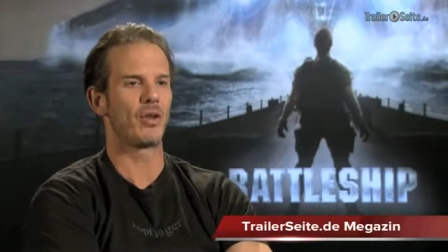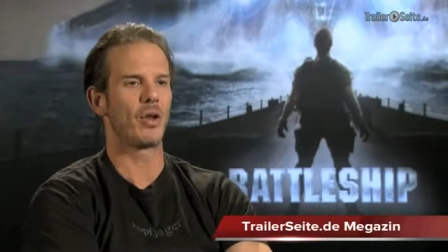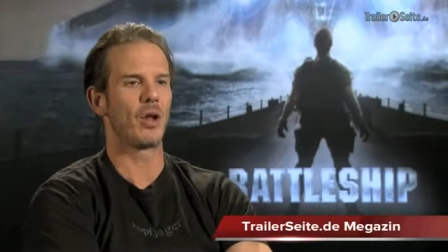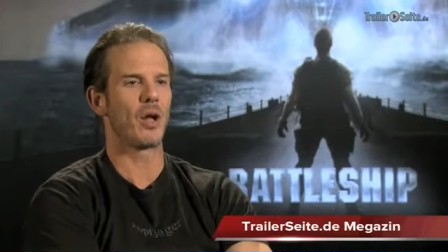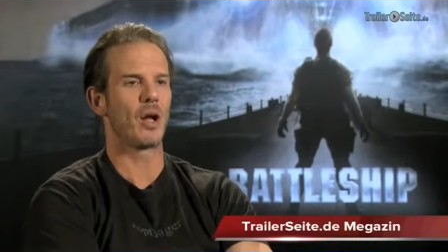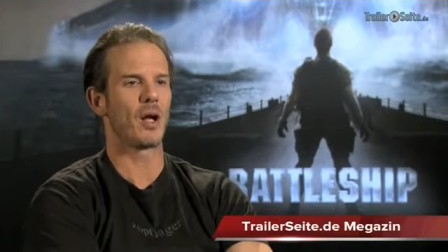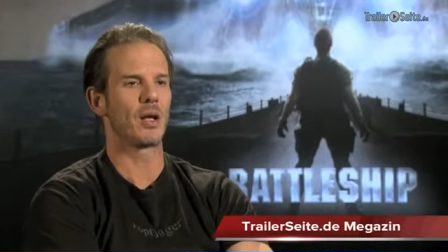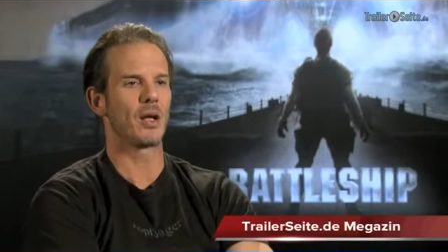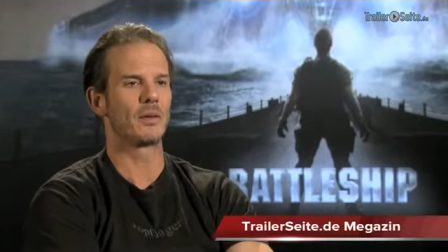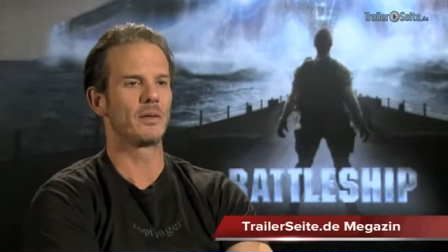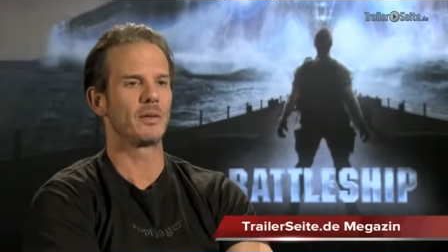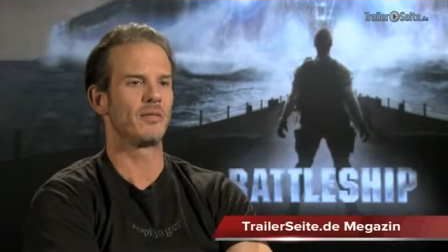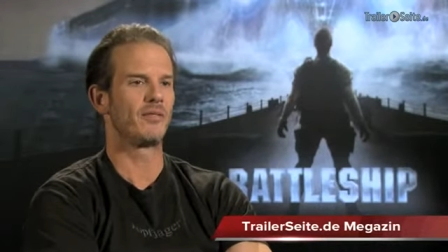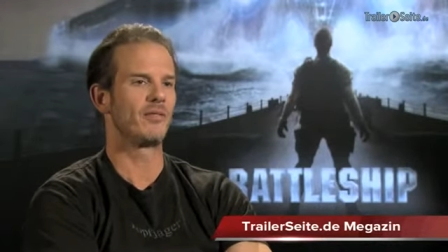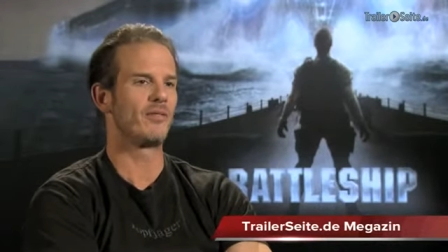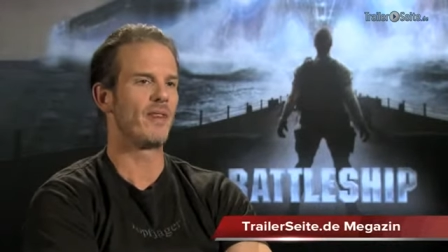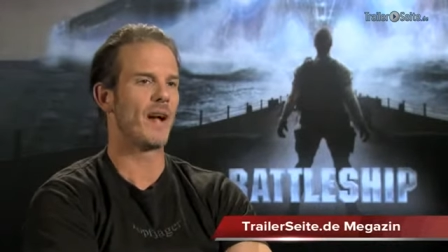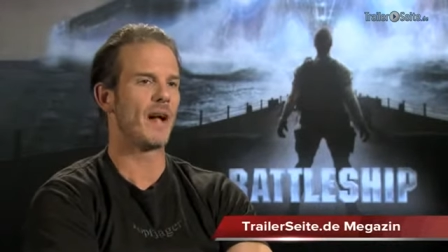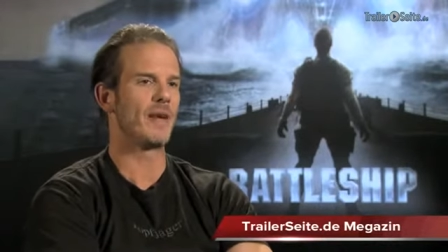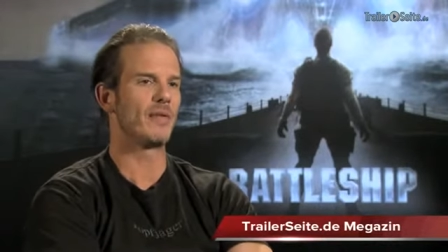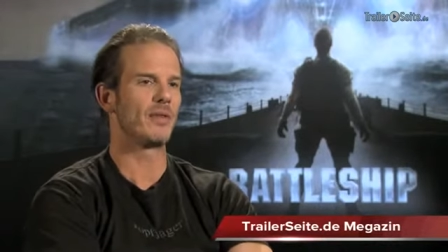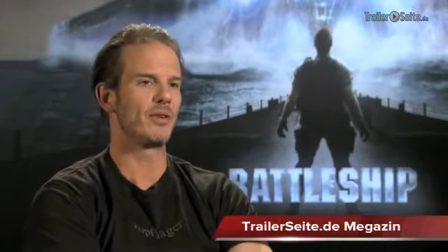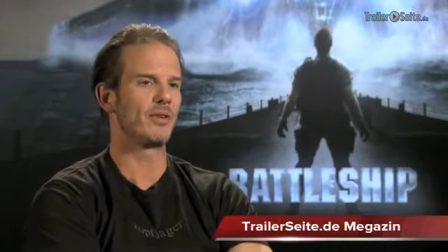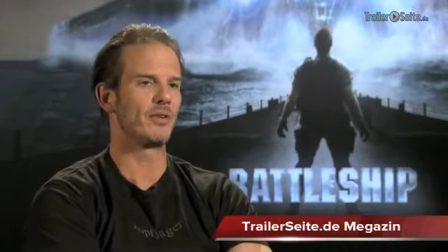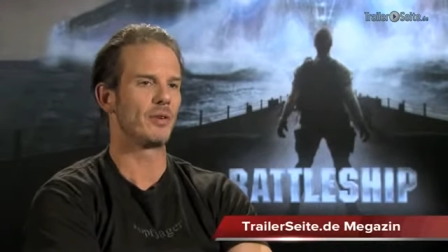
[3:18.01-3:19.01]
long,
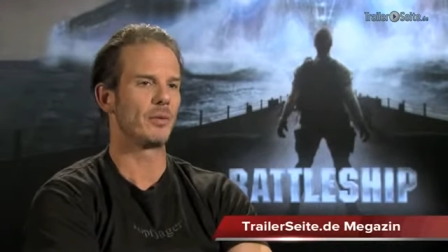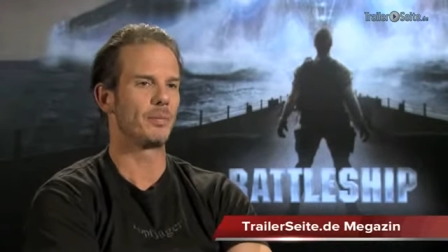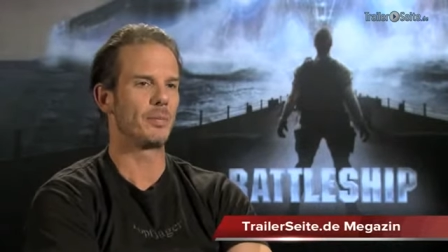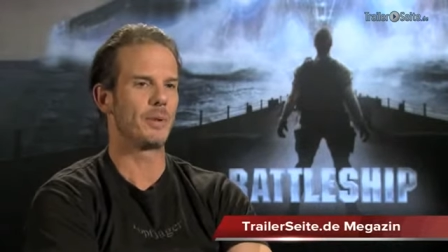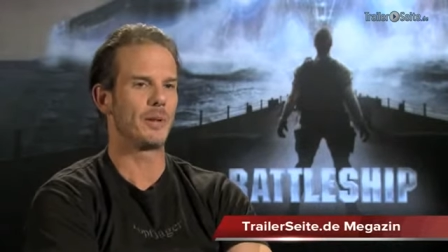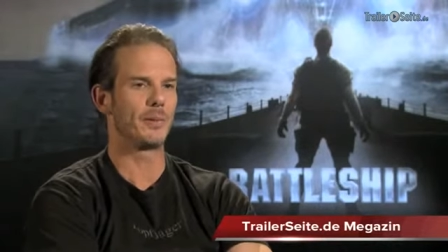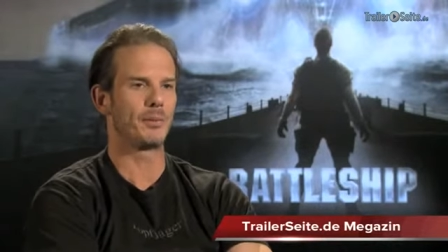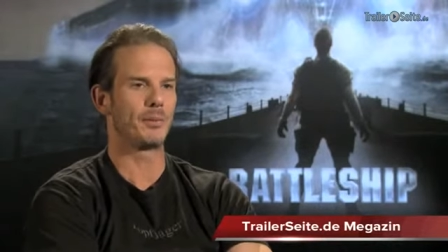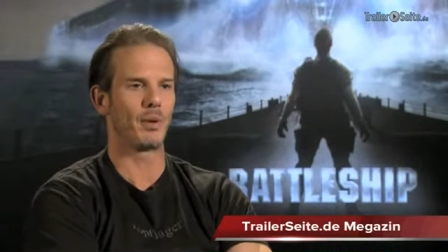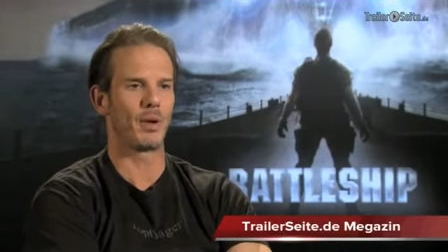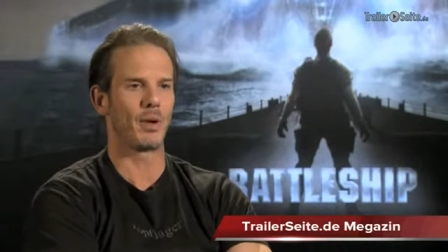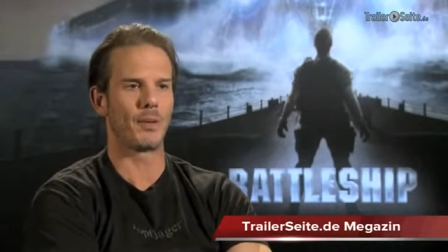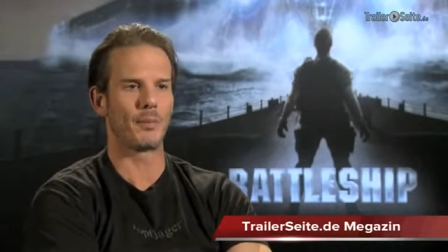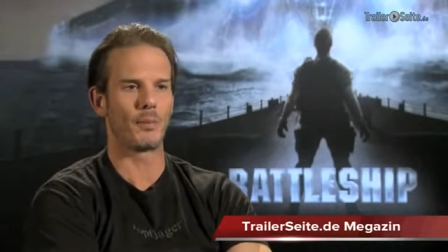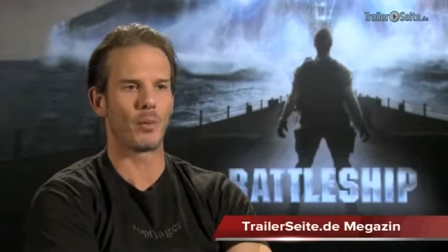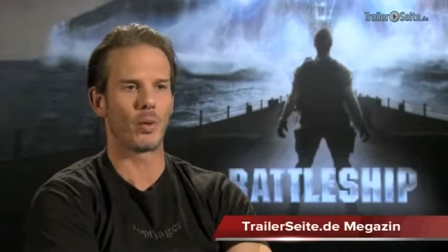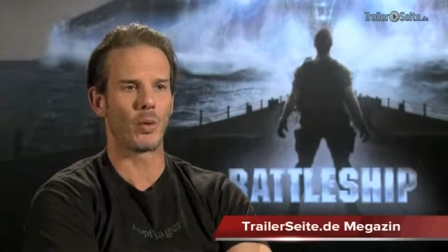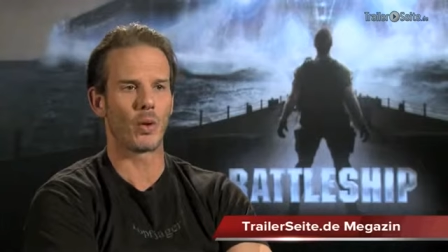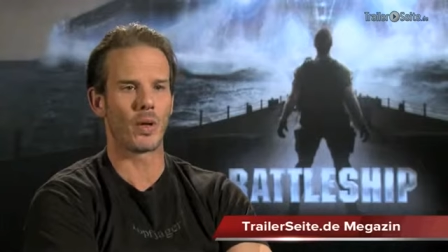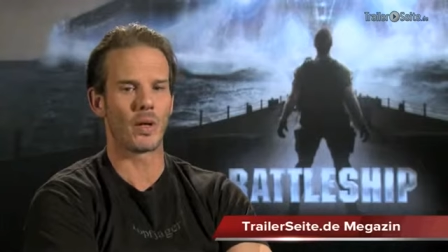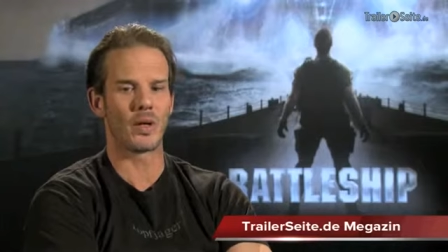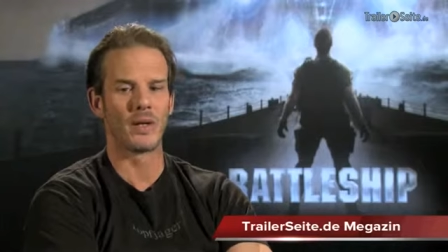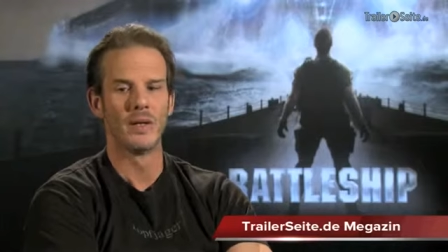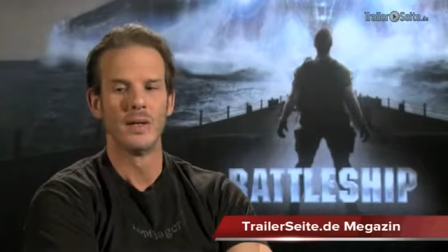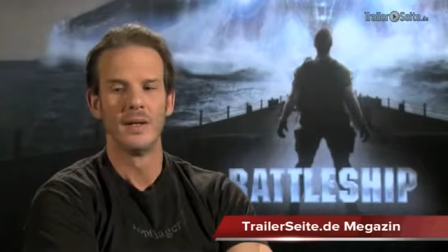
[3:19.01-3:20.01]
500 people on
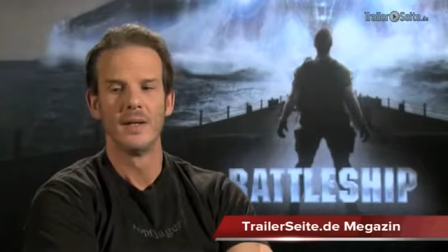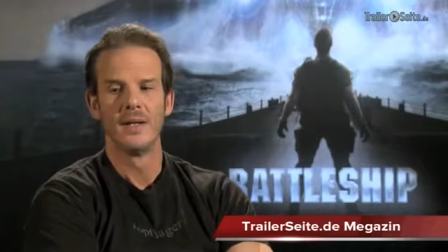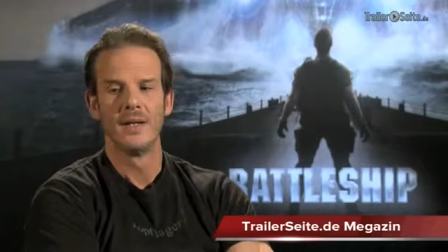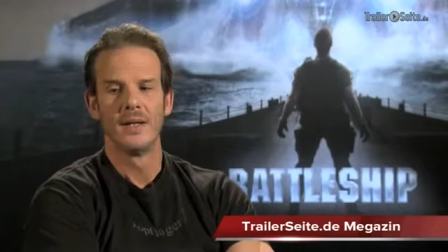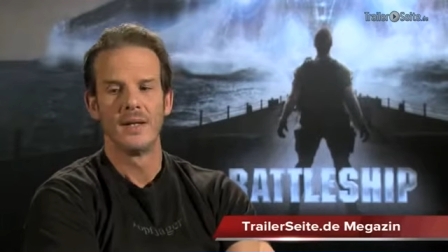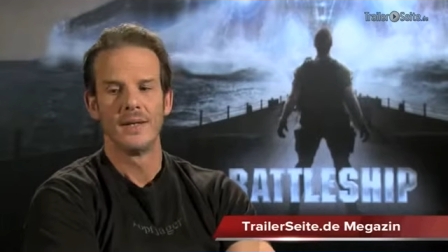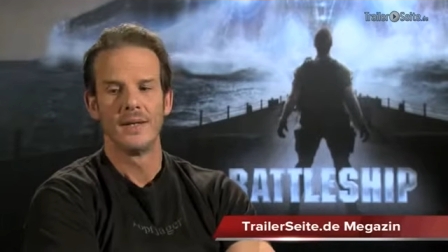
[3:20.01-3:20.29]
board.